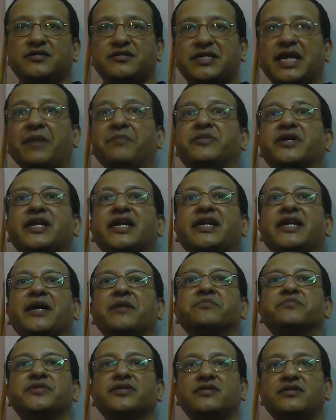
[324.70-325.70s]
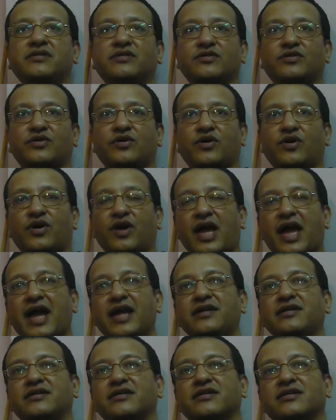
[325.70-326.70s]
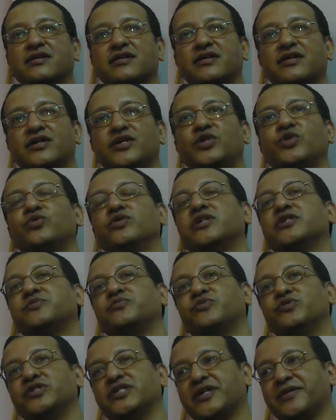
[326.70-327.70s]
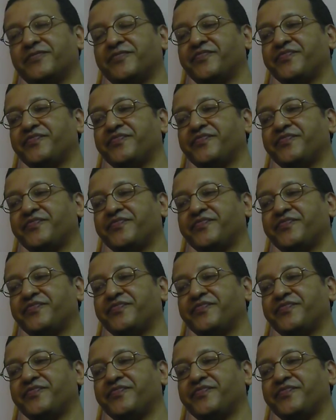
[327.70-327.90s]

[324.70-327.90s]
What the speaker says: temporary temple and do this puja.